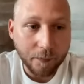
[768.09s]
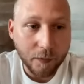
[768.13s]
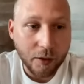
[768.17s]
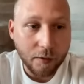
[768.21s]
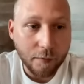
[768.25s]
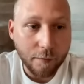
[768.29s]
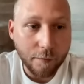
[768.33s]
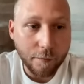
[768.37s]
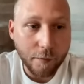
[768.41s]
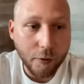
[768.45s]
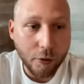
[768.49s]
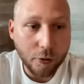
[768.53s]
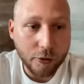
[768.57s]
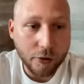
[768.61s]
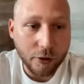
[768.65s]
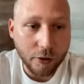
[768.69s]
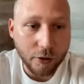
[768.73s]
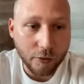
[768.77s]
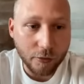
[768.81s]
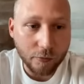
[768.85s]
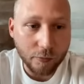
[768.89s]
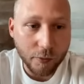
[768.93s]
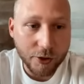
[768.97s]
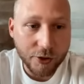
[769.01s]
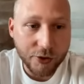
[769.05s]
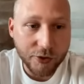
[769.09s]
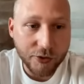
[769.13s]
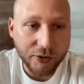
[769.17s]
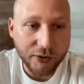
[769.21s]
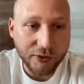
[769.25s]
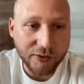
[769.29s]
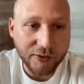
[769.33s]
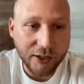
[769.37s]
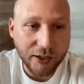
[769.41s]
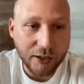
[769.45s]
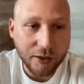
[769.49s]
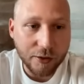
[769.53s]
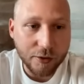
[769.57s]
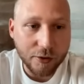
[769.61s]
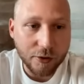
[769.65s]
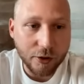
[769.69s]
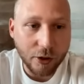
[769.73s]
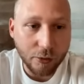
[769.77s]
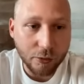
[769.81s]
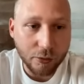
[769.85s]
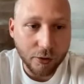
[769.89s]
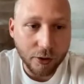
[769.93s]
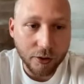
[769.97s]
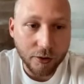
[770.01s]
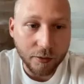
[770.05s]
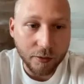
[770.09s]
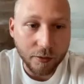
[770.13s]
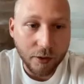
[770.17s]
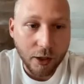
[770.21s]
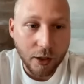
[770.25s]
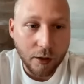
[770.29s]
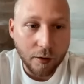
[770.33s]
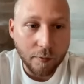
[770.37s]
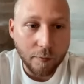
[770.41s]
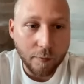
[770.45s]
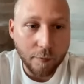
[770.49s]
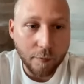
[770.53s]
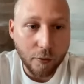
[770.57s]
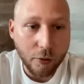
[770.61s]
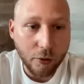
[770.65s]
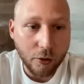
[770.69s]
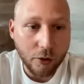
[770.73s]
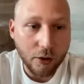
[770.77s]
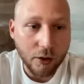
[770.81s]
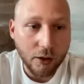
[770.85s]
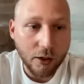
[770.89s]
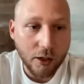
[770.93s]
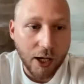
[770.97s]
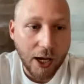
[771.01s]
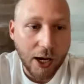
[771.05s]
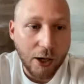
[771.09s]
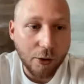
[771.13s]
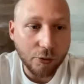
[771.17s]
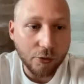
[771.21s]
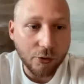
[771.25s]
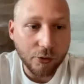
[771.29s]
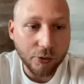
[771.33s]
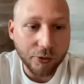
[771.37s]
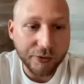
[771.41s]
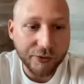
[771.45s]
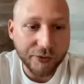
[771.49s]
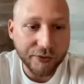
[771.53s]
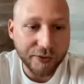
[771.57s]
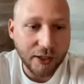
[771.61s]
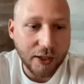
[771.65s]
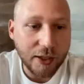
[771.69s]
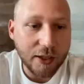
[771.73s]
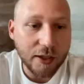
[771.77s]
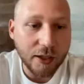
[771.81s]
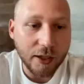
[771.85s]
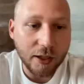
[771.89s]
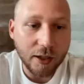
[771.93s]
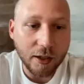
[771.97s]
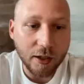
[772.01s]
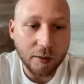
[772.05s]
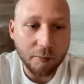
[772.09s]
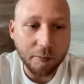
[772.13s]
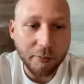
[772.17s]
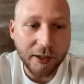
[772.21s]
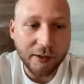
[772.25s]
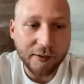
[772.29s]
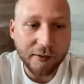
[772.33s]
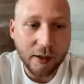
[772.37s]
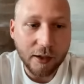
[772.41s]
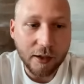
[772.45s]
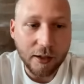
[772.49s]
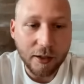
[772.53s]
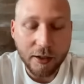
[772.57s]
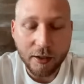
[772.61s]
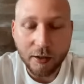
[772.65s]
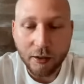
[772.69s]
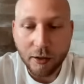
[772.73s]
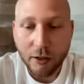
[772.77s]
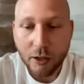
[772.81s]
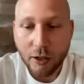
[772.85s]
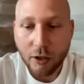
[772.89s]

Photon, which is a second token for auto staking and basically